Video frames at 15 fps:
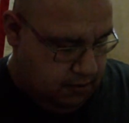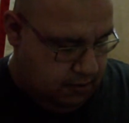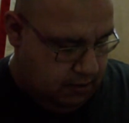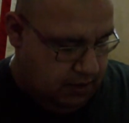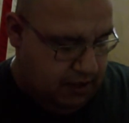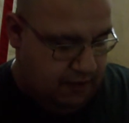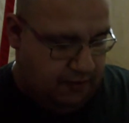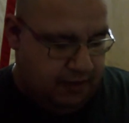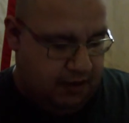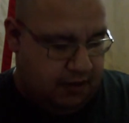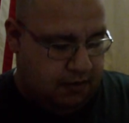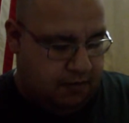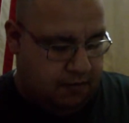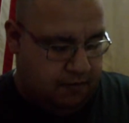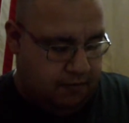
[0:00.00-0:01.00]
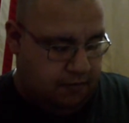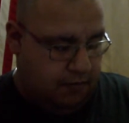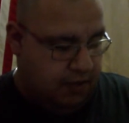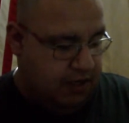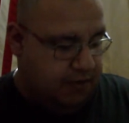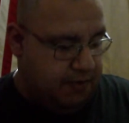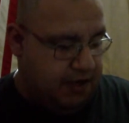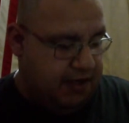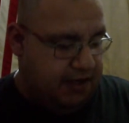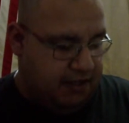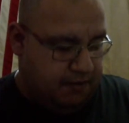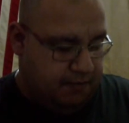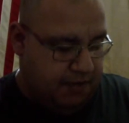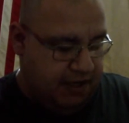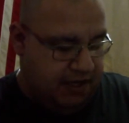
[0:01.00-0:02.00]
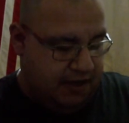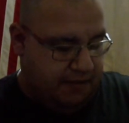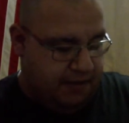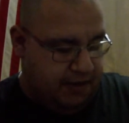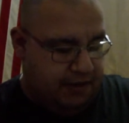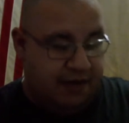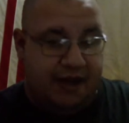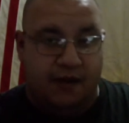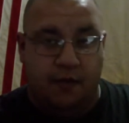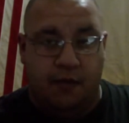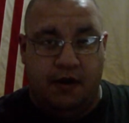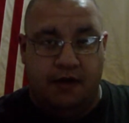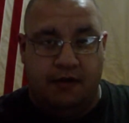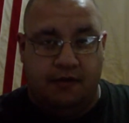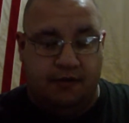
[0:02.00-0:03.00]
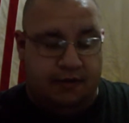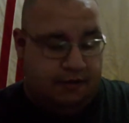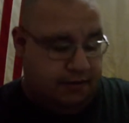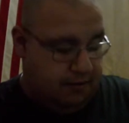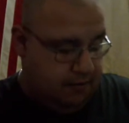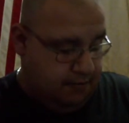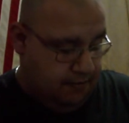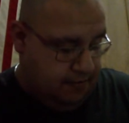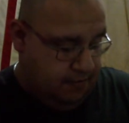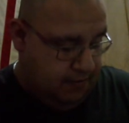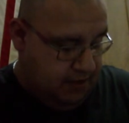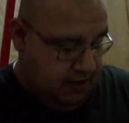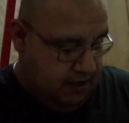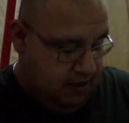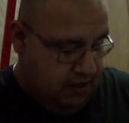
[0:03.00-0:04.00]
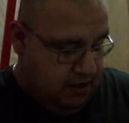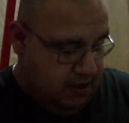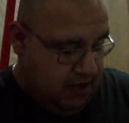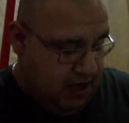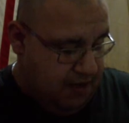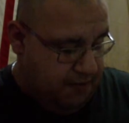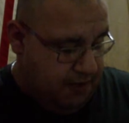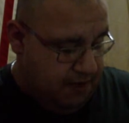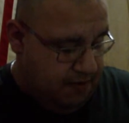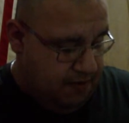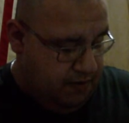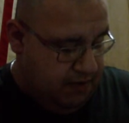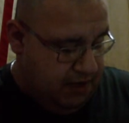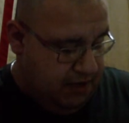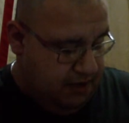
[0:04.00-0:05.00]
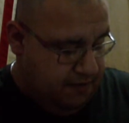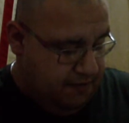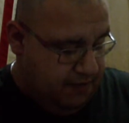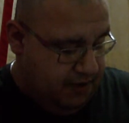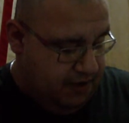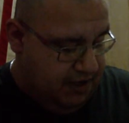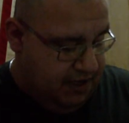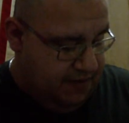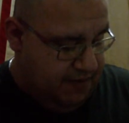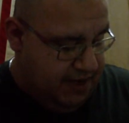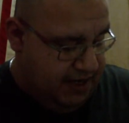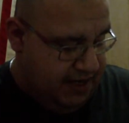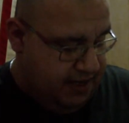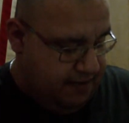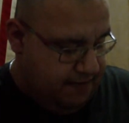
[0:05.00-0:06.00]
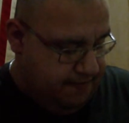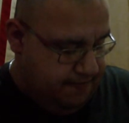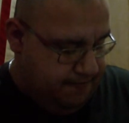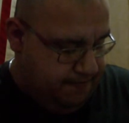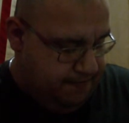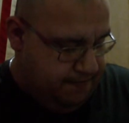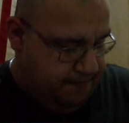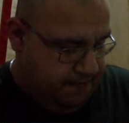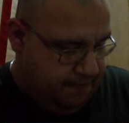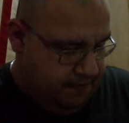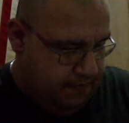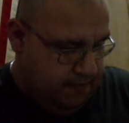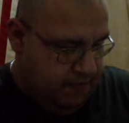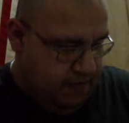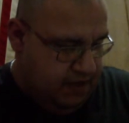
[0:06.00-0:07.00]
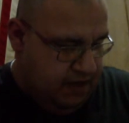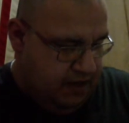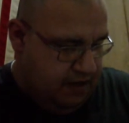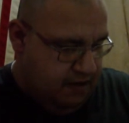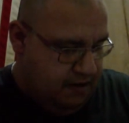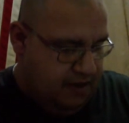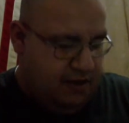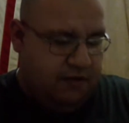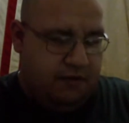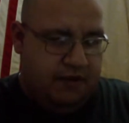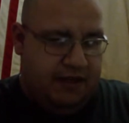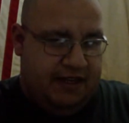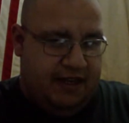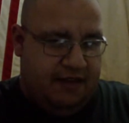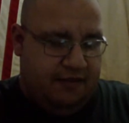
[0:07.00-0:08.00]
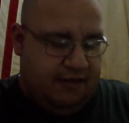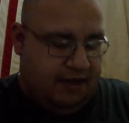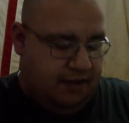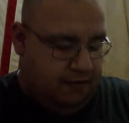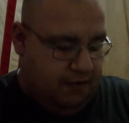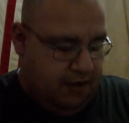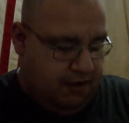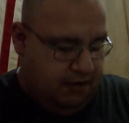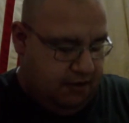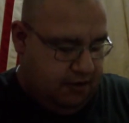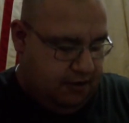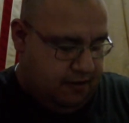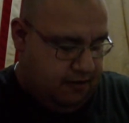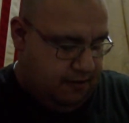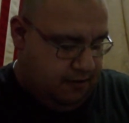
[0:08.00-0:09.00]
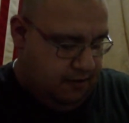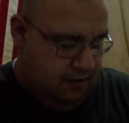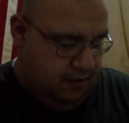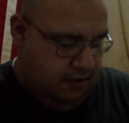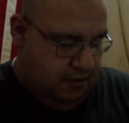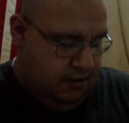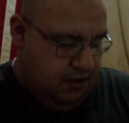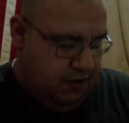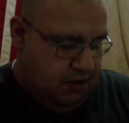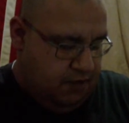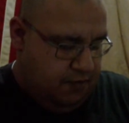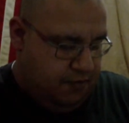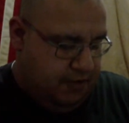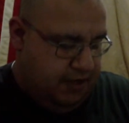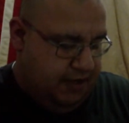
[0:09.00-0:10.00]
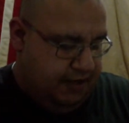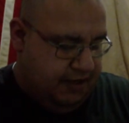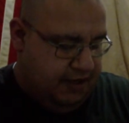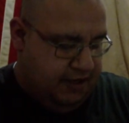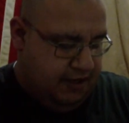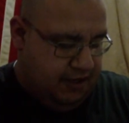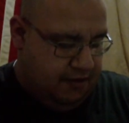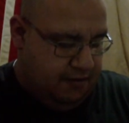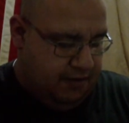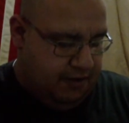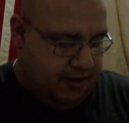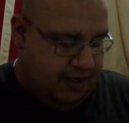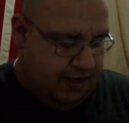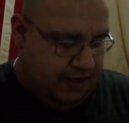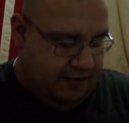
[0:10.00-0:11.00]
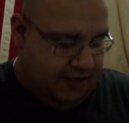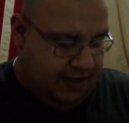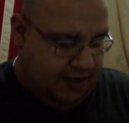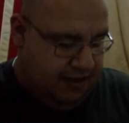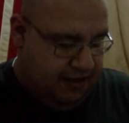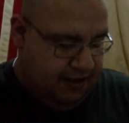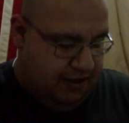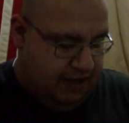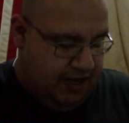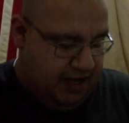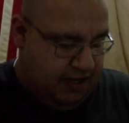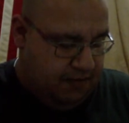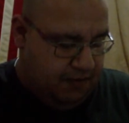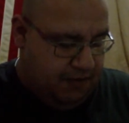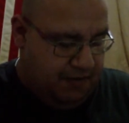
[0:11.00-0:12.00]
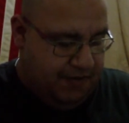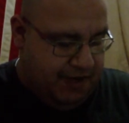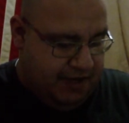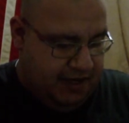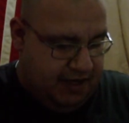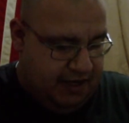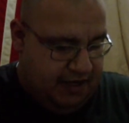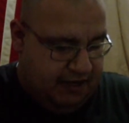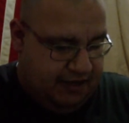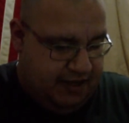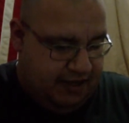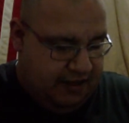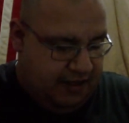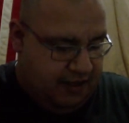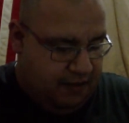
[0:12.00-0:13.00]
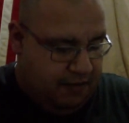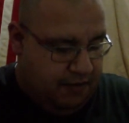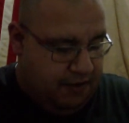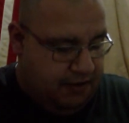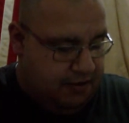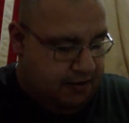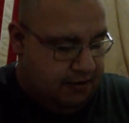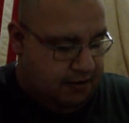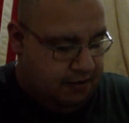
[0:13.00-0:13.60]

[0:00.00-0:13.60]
Can't even take this, well, I could probably take the spring out, but I don't want to because I probably won't be able to get it back in. That was the only downside, is when you took the springs out of the other ones, I could never get the dang spring back in exactly how it was.